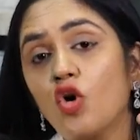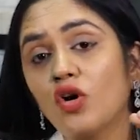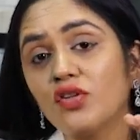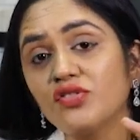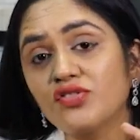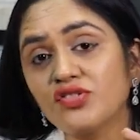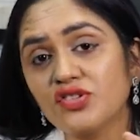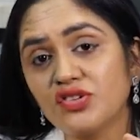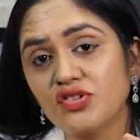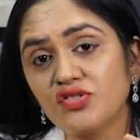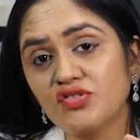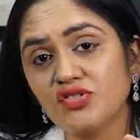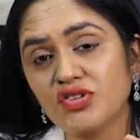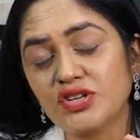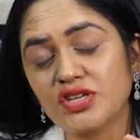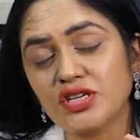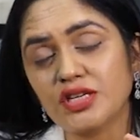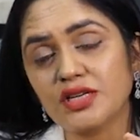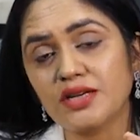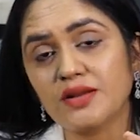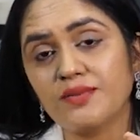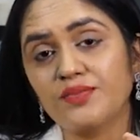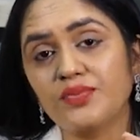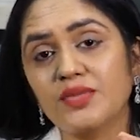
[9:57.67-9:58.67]

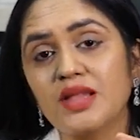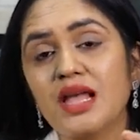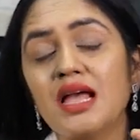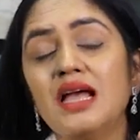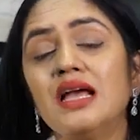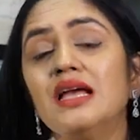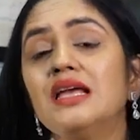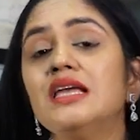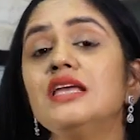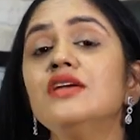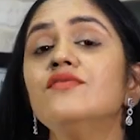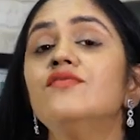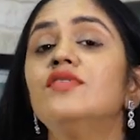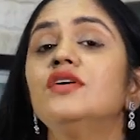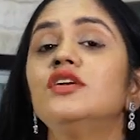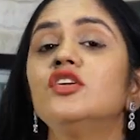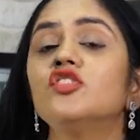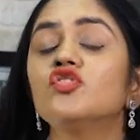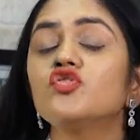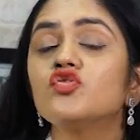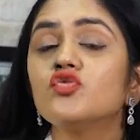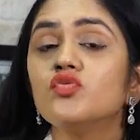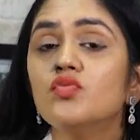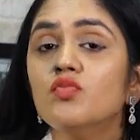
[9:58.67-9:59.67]
concentrated. Even
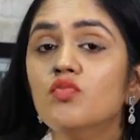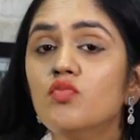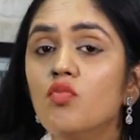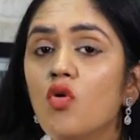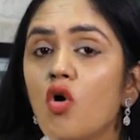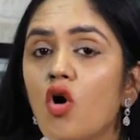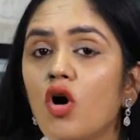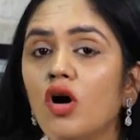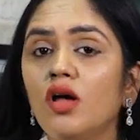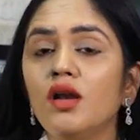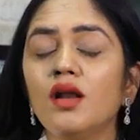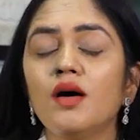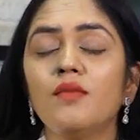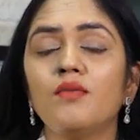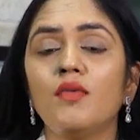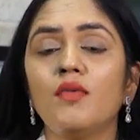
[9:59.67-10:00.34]
a small